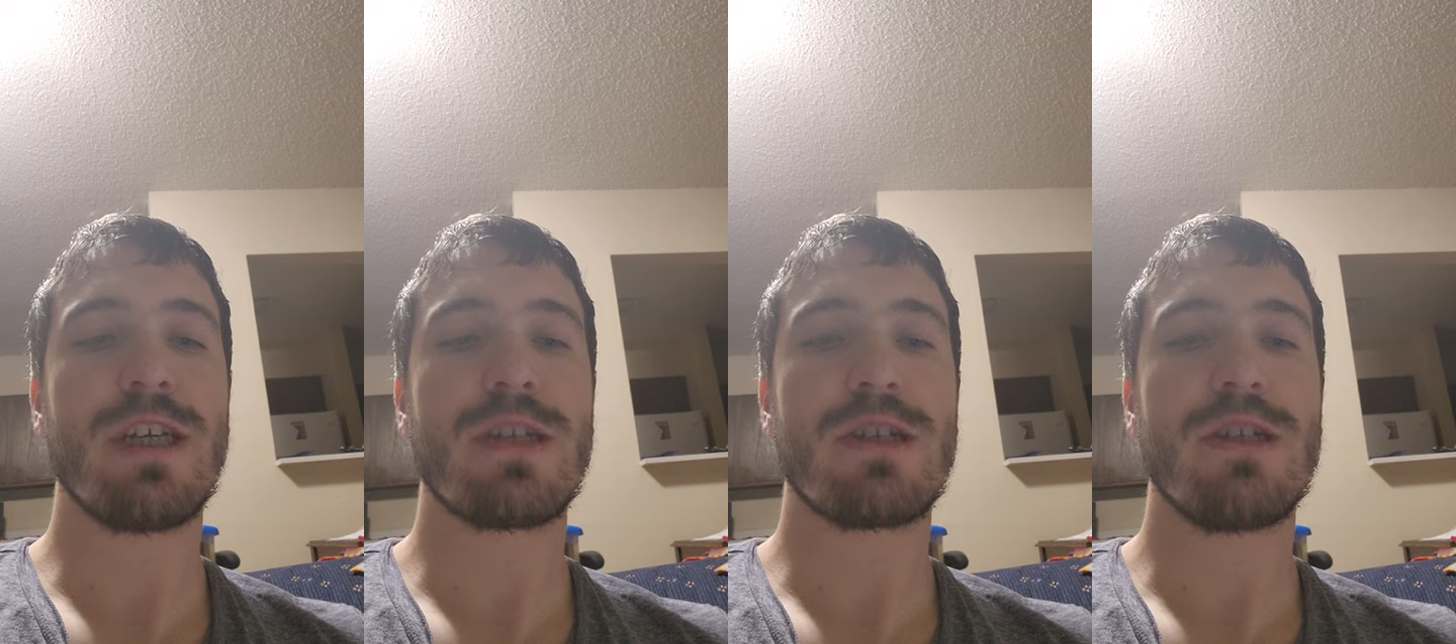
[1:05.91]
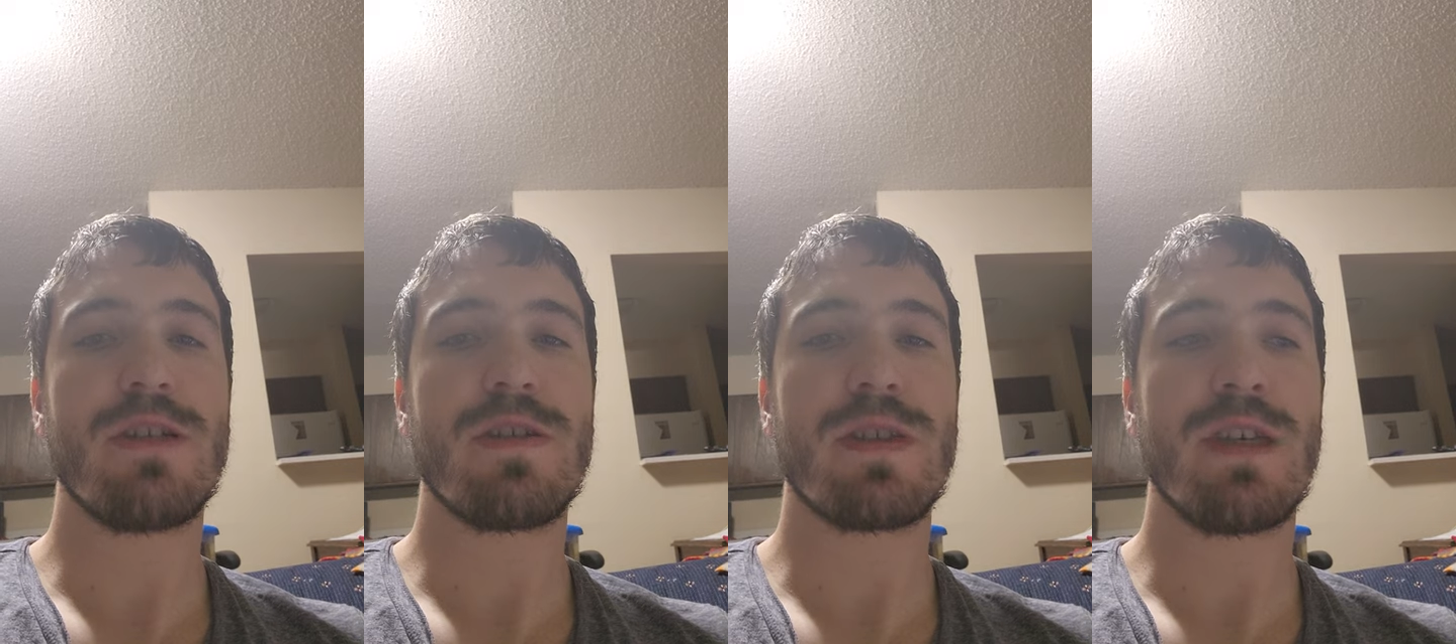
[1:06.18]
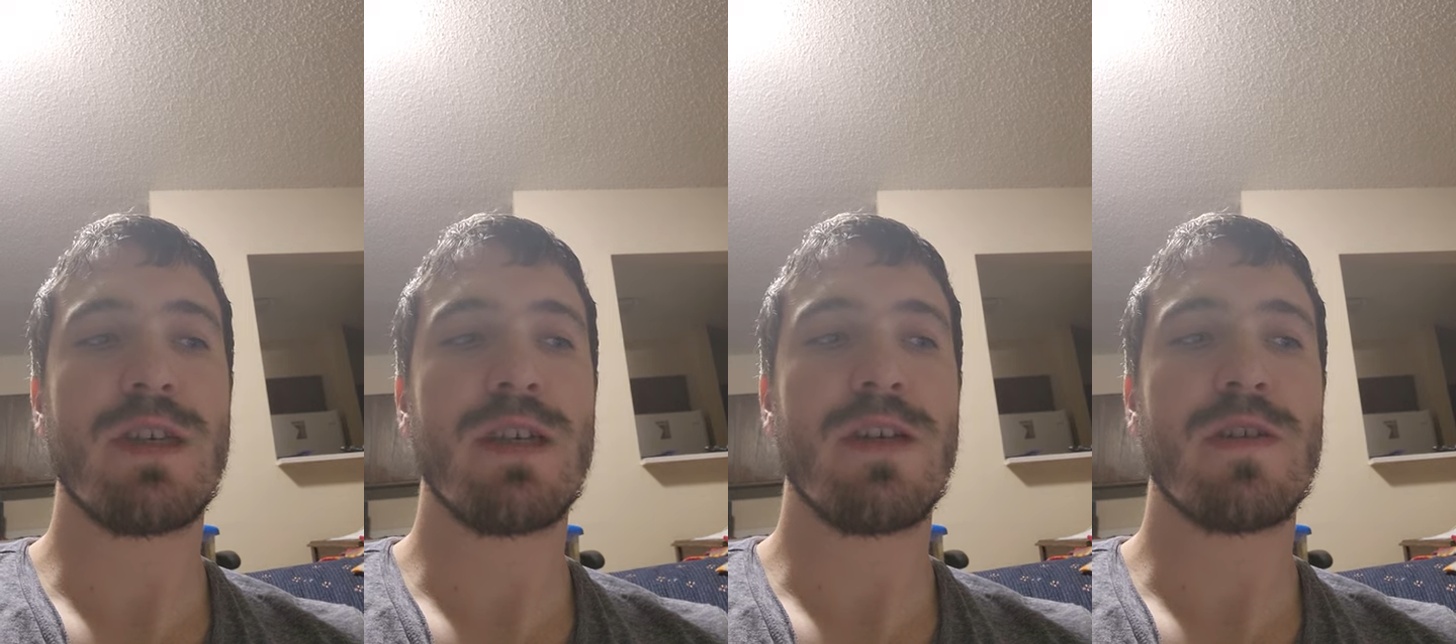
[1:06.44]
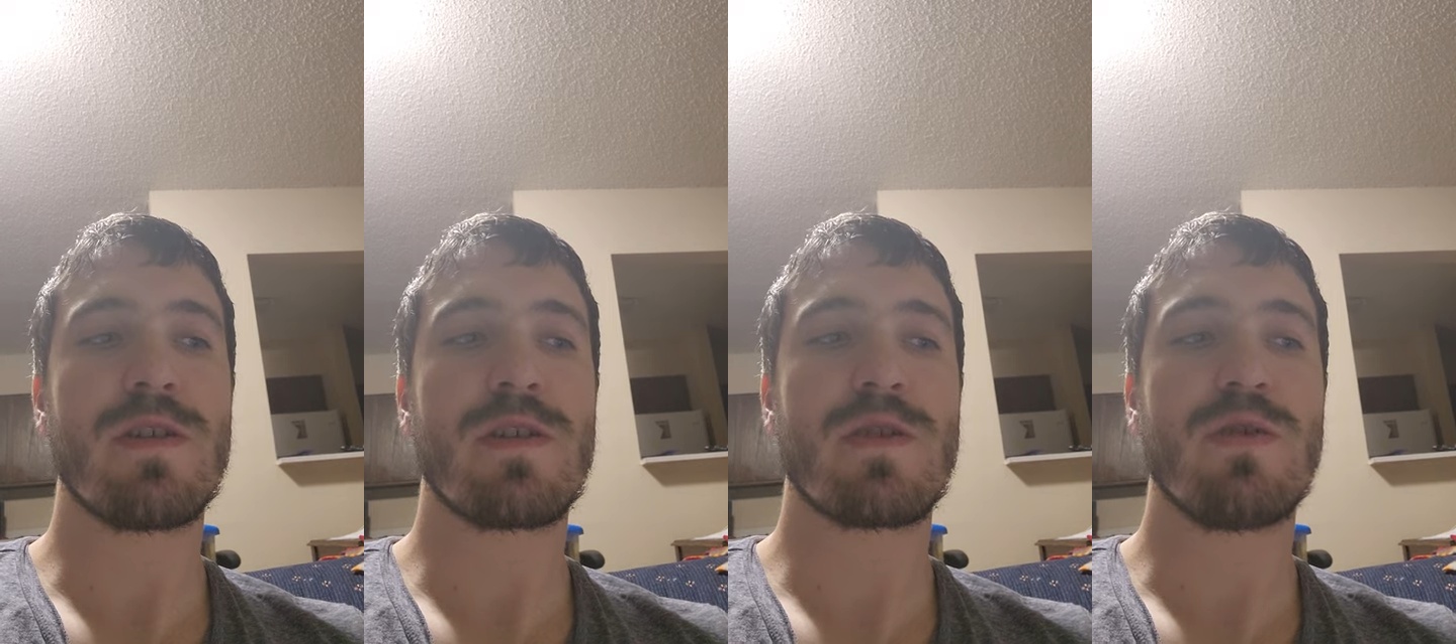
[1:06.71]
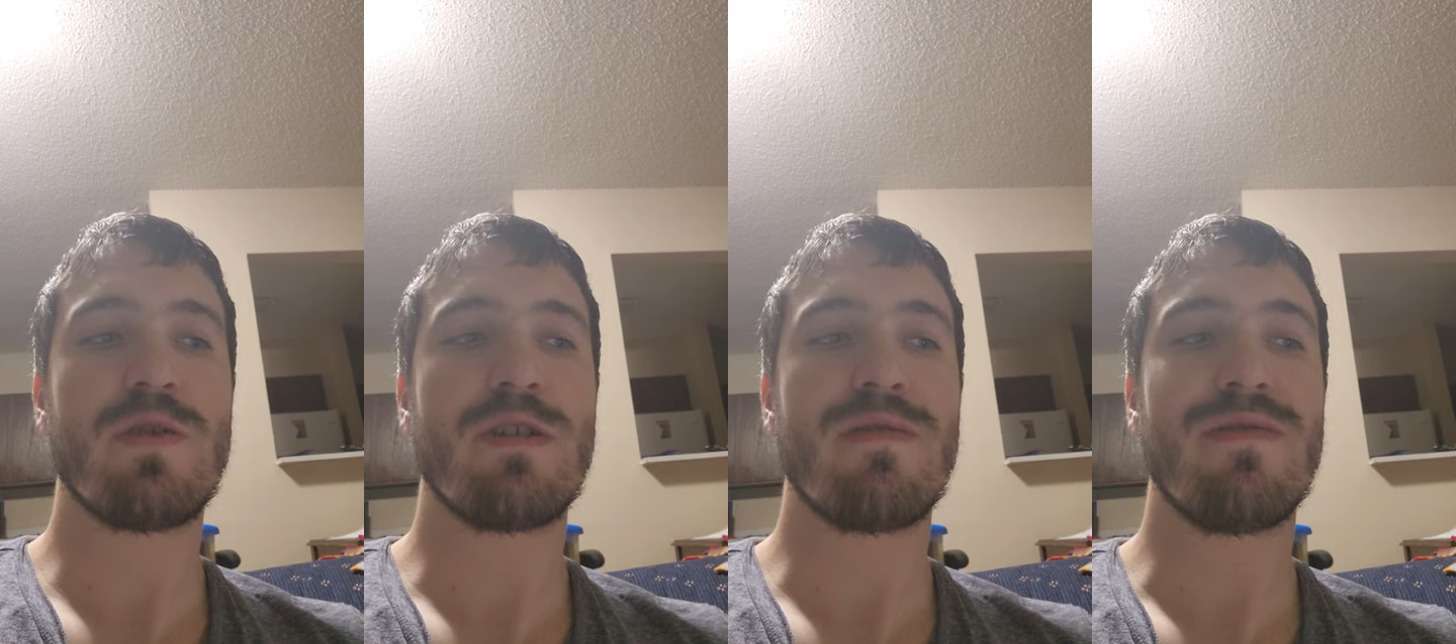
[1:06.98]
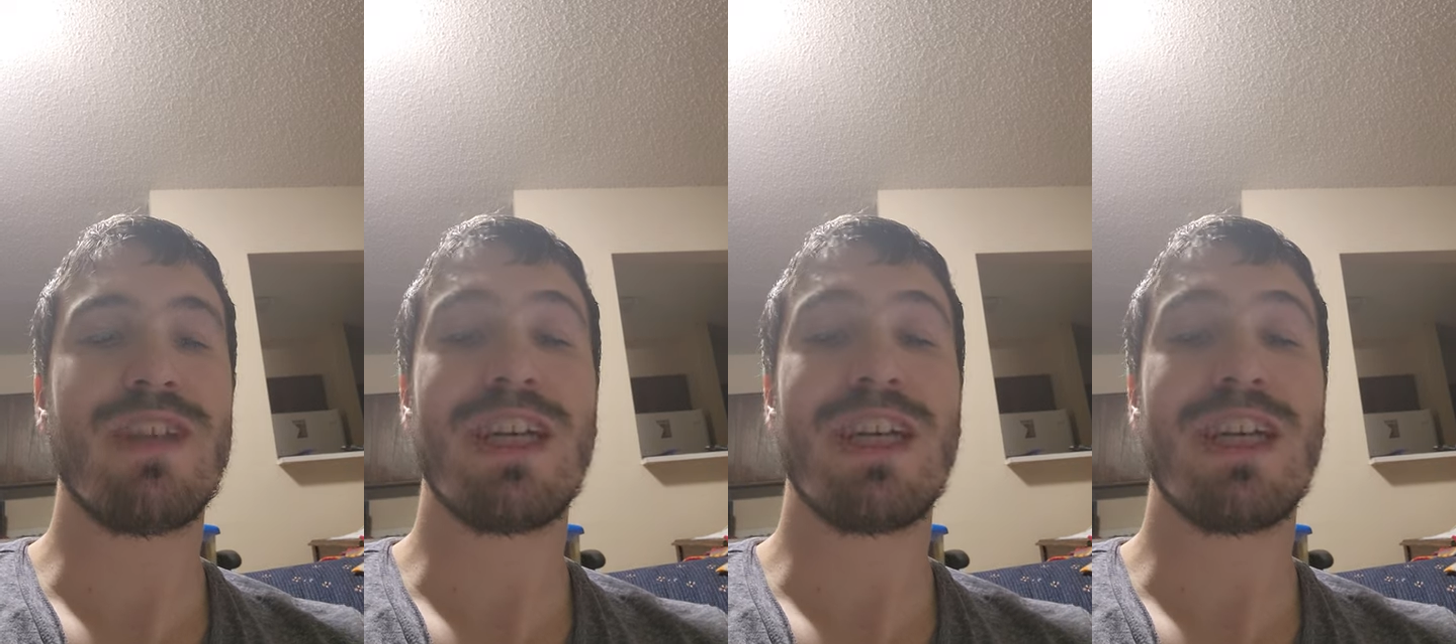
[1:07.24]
actually has the highest score of